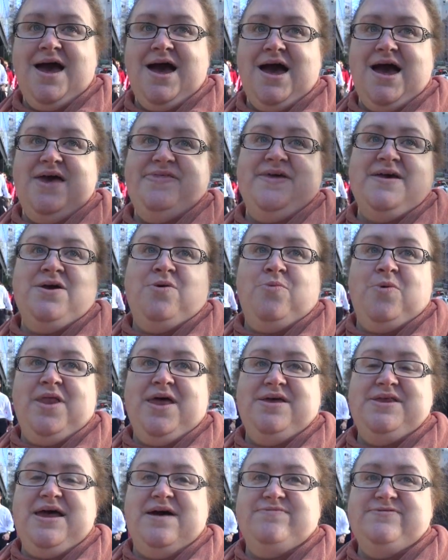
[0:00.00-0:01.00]
I think what
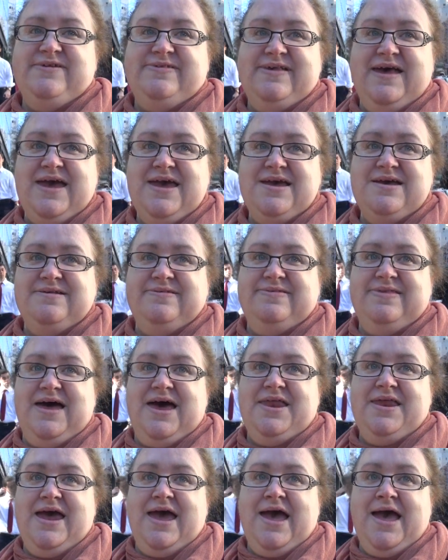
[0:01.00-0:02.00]
I'd have to say is
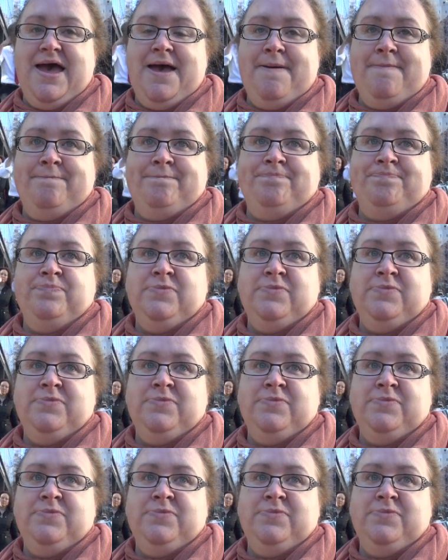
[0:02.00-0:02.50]
that um,